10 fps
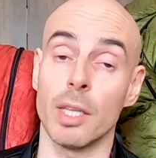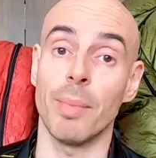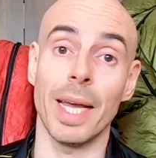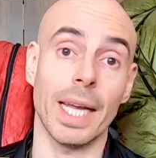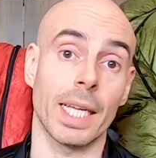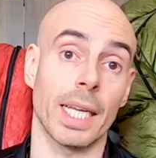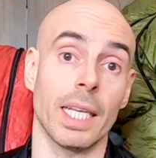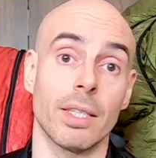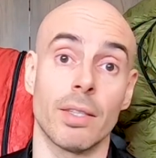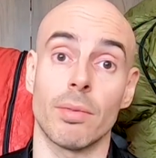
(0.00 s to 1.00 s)
bag
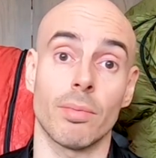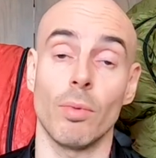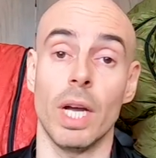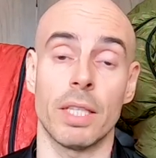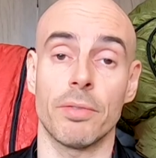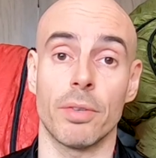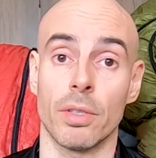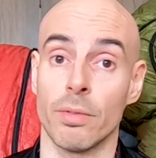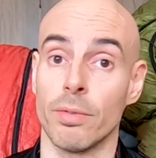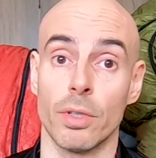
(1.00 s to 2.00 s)
gets wet
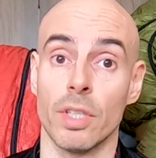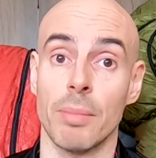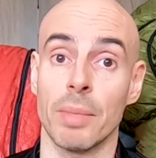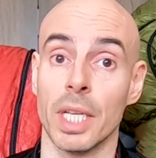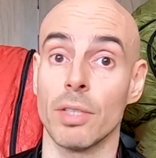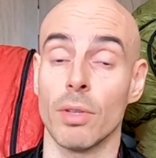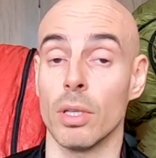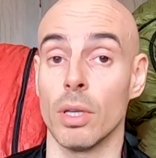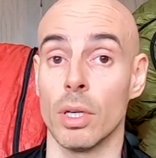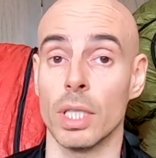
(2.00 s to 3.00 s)
for some
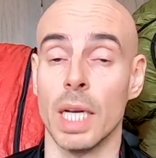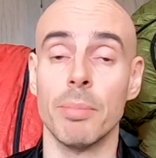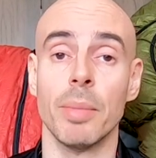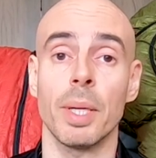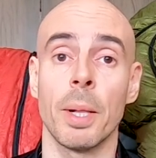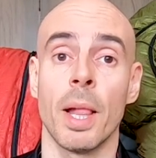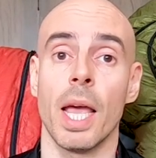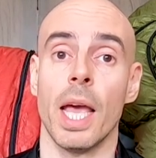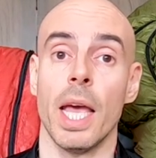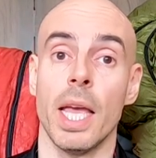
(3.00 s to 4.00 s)
reason or damp.
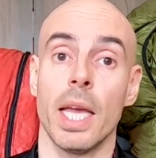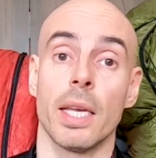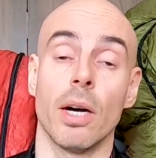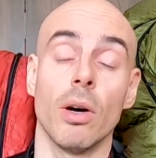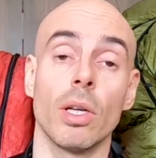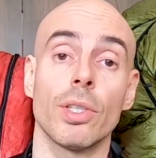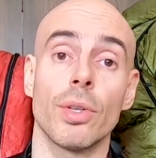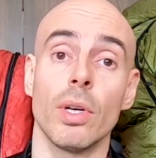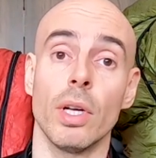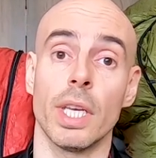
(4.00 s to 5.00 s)
And
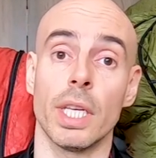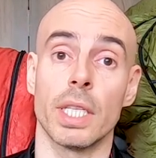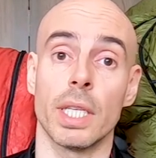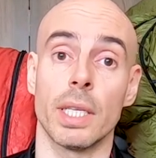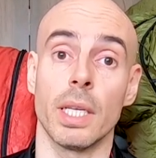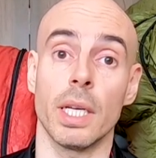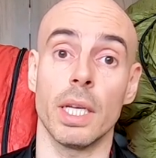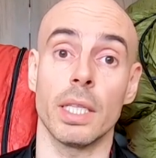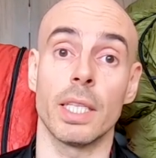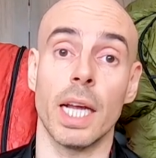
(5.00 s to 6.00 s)
also
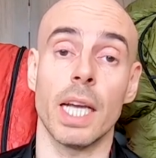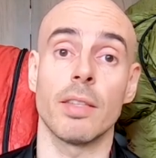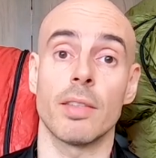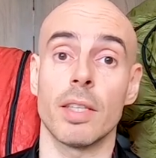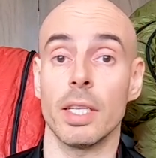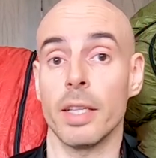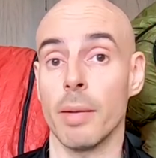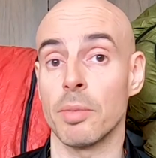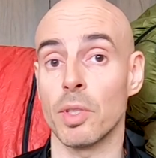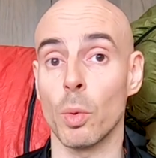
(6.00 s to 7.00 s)
it dries three
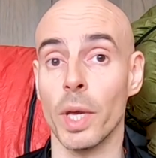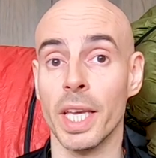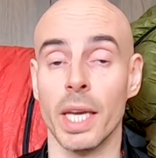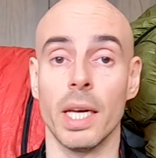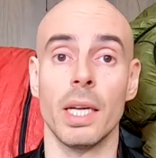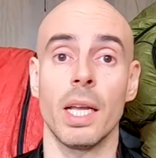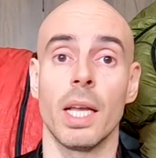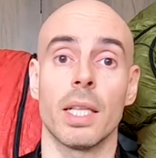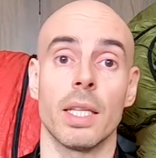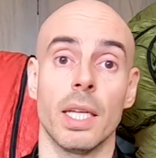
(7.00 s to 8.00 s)
times quicker
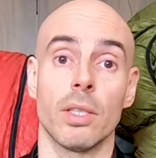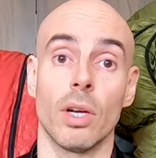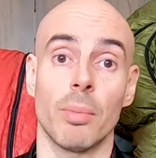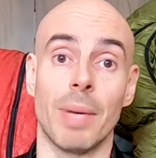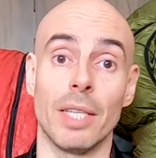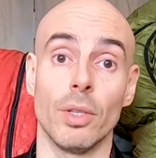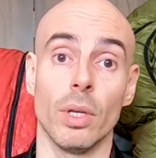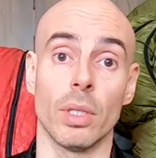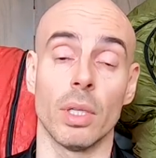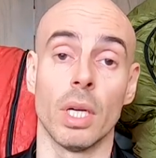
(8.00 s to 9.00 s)
than normal
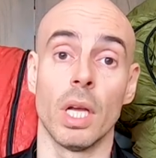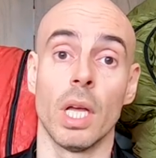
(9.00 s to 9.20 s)
down.